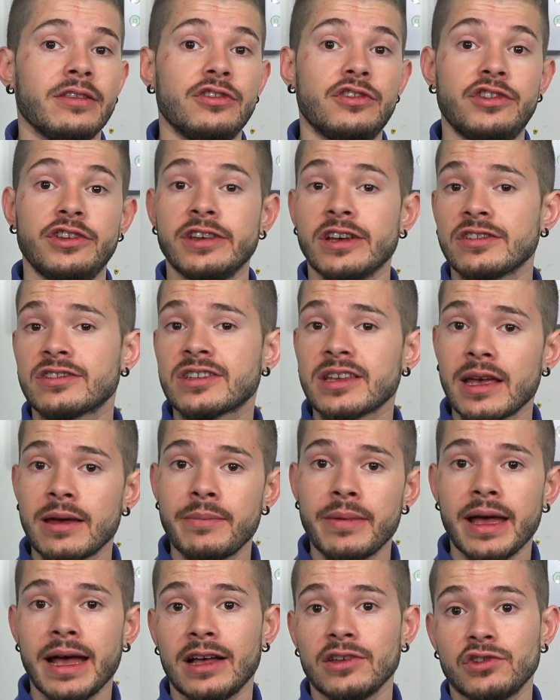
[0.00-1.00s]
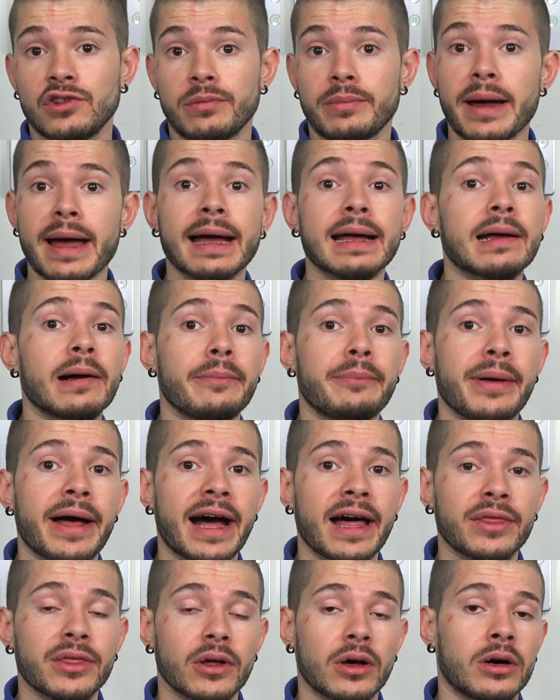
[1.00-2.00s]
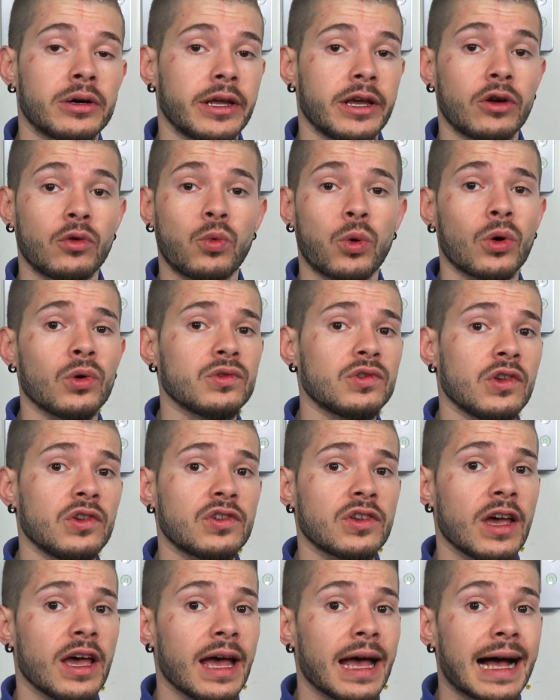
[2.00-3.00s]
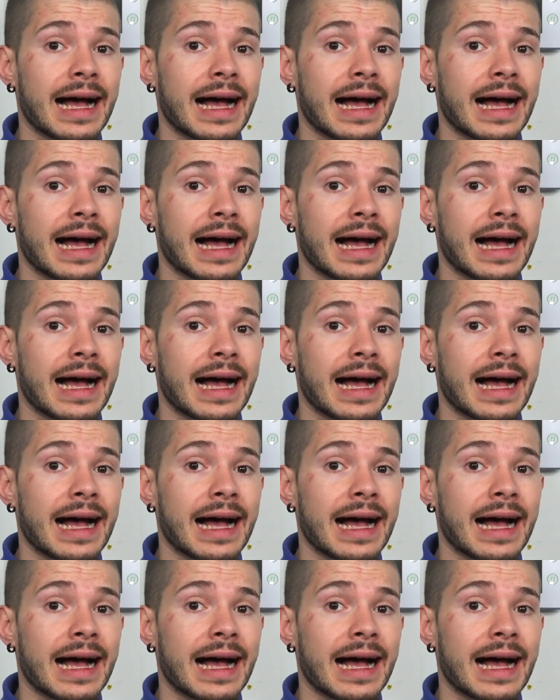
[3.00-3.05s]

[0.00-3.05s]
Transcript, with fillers: G S M as your backup path on a Qolsys